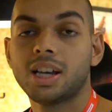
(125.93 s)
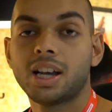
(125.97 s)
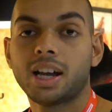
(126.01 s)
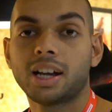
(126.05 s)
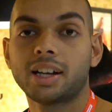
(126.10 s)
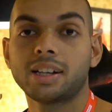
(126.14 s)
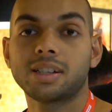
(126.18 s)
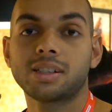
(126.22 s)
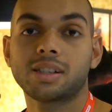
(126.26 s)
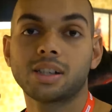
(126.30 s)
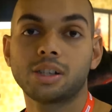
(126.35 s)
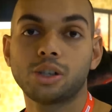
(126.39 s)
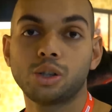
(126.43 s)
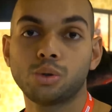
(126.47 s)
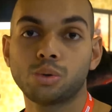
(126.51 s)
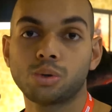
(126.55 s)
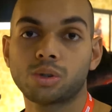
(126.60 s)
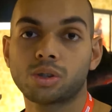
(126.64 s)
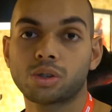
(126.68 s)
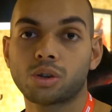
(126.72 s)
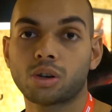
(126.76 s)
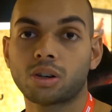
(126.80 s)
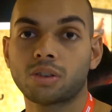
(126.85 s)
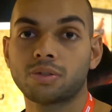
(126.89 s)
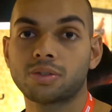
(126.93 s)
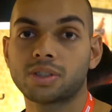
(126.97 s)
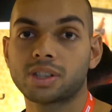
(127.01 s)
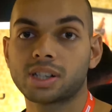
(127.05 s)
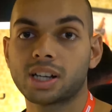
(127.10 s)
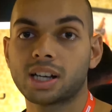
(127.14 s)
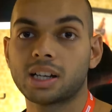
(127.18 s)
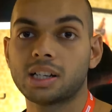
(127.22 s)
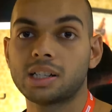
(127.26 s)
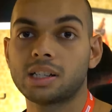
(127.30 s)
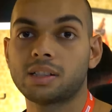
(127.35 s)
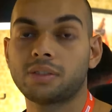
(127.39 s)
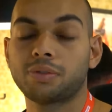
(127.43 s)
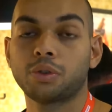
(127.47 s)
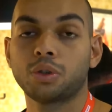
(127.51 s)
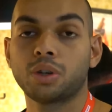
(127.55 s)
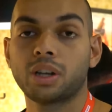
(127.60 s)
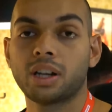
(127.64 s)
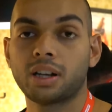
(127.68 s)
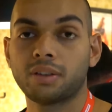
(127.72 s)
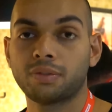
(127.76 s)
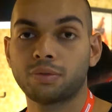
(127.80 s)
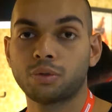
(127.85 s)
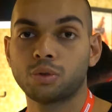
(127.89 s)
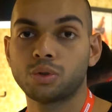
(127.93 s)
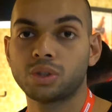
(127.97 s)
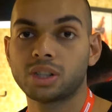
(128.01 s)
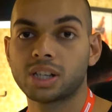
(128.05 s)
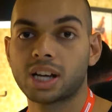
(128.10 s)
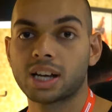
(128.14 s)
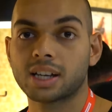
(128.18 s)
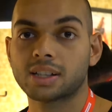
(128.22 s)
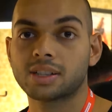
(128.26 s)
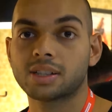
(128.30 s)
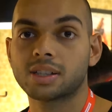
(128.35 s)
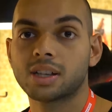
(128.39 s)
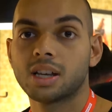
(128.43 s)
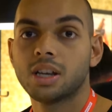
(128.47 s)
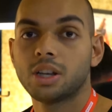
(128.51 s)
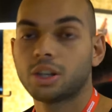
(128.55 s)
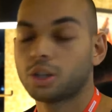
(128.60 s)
and it's a new sort of size for headphone jacks.